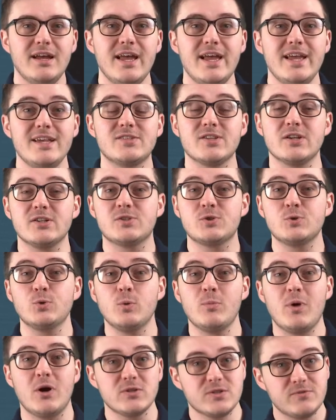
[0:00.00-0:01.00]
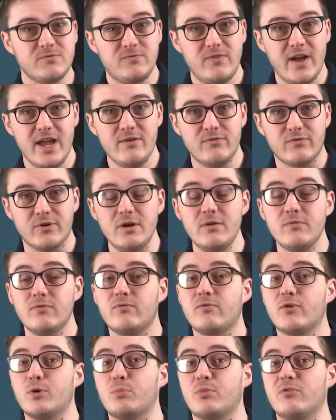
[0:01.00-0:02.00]
It's a toolbox favourite
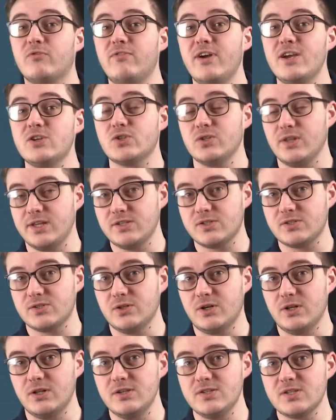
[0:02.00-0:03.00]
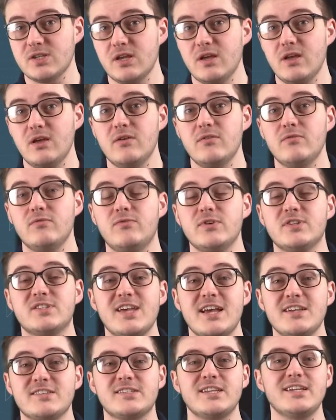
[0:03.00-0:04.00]
for professional installers for
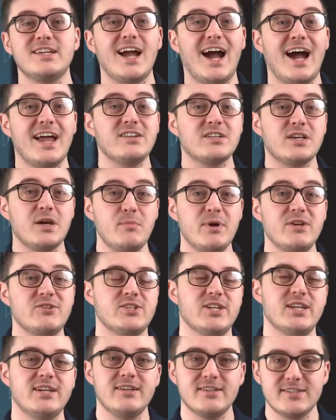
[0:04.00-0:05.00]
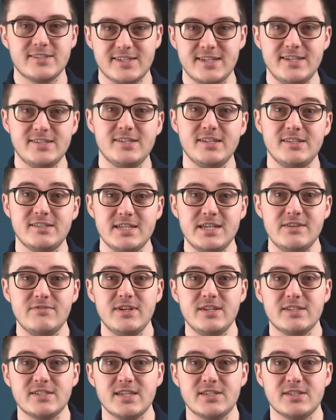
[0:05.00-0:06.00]
testing and commissioning
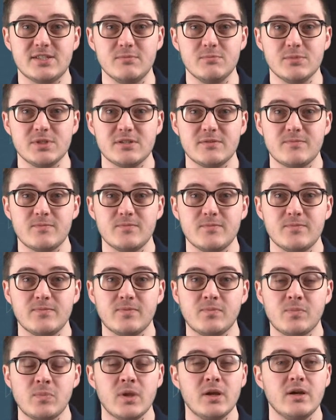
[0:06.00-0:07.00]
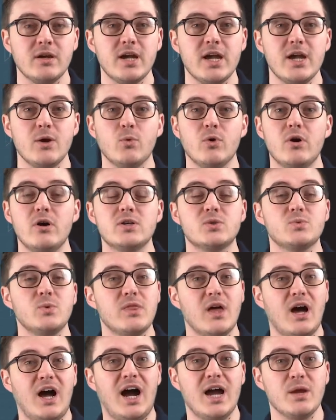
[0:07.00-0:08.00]
CCTV systems. It works
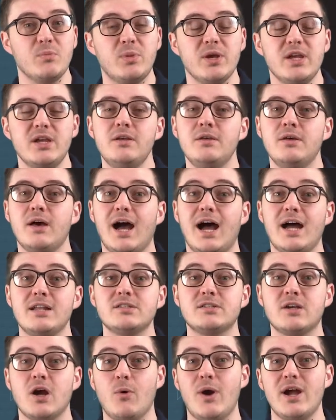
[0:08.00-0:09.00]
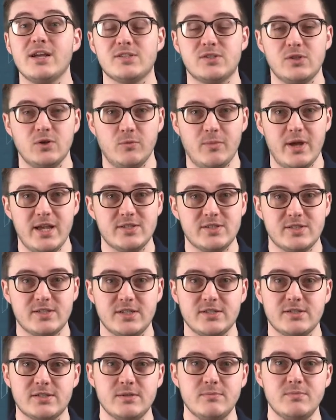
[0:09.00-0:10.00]
with IP and coaxial based
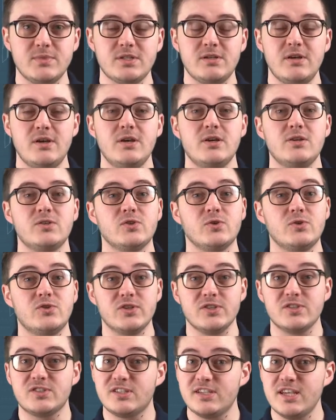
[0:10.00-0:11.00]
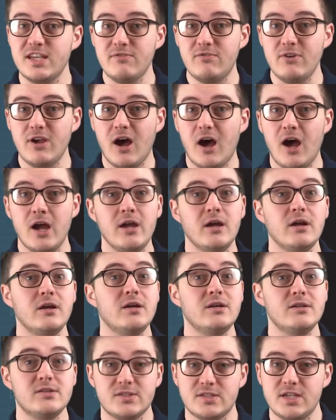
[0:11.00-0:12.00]
systems such as TVI,
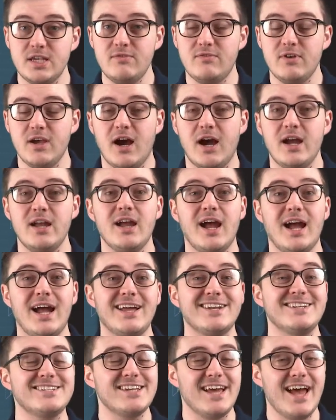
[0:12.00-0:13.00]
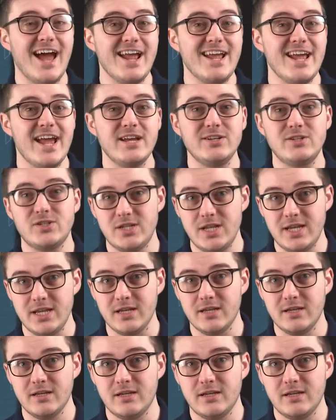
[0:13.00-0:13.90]
CVI and AHD.